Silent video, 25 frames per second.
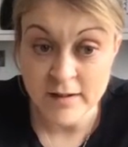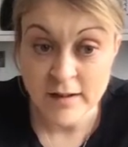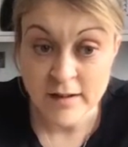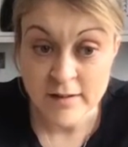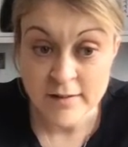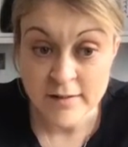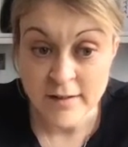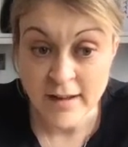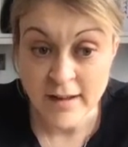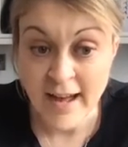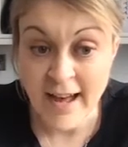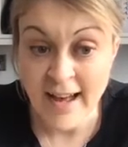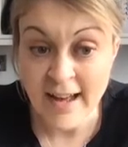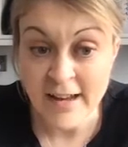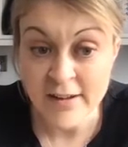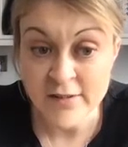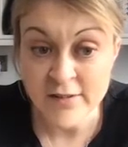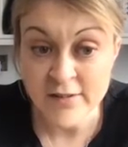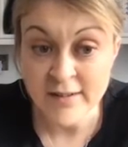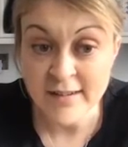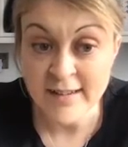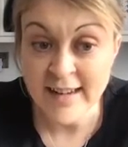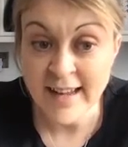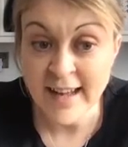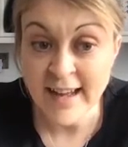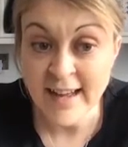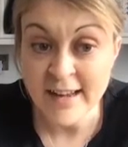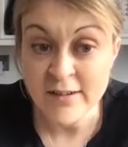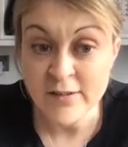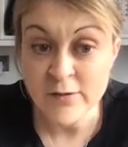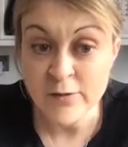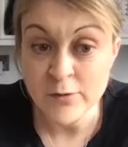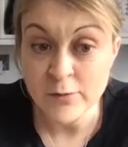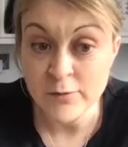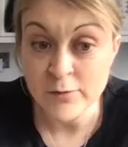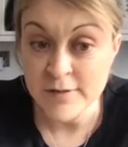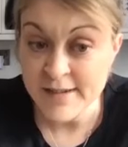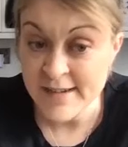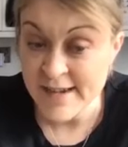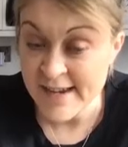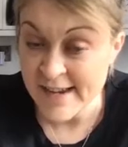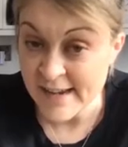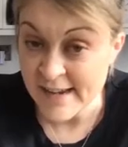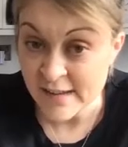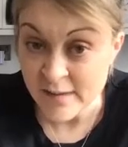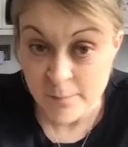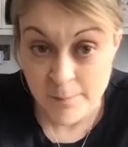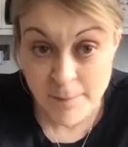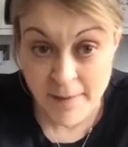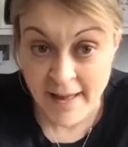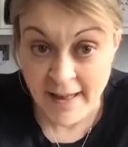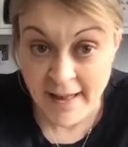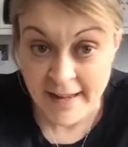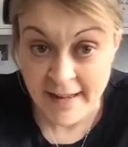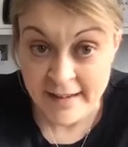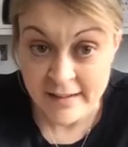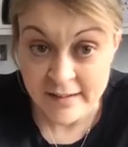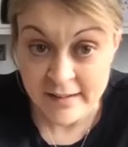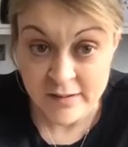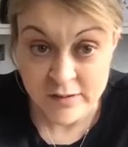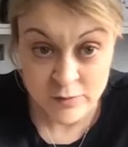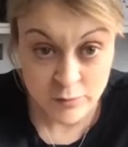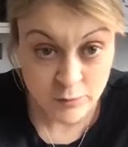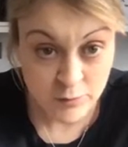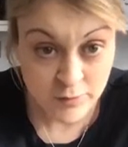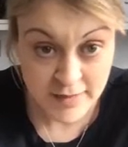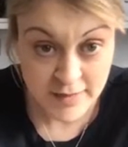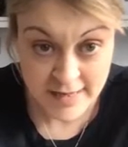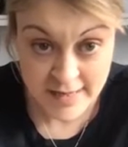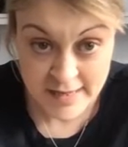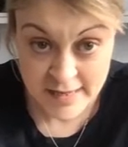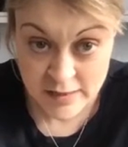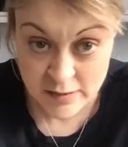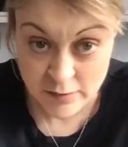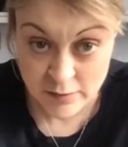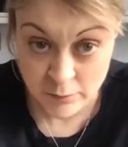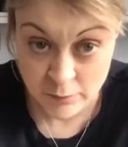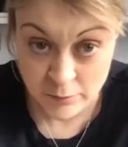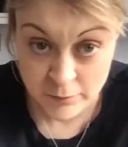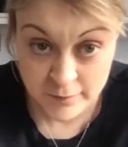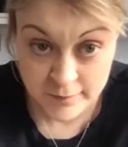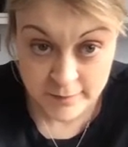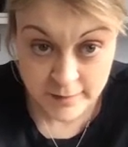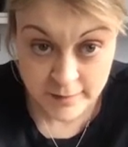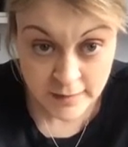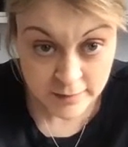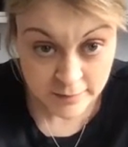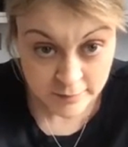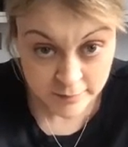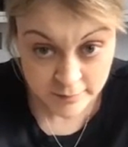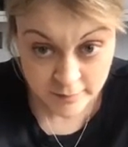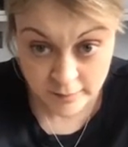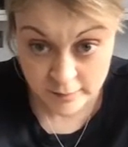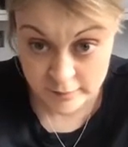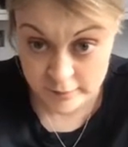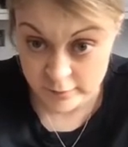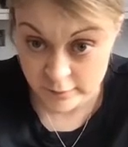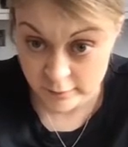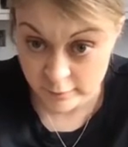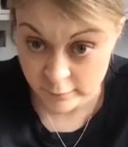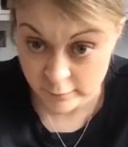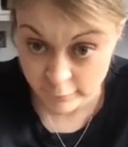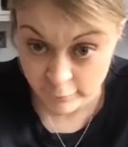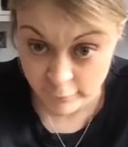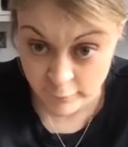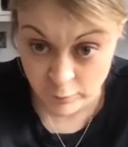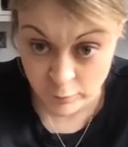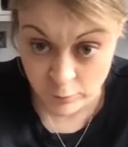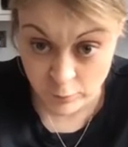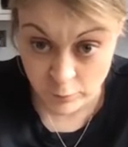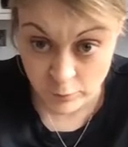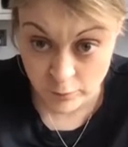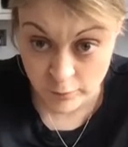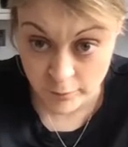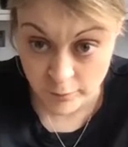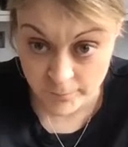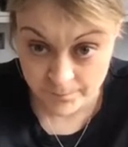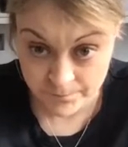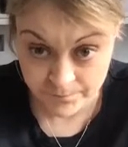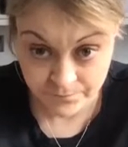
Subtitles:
So as you land, your knees bend, your heels touch the floor,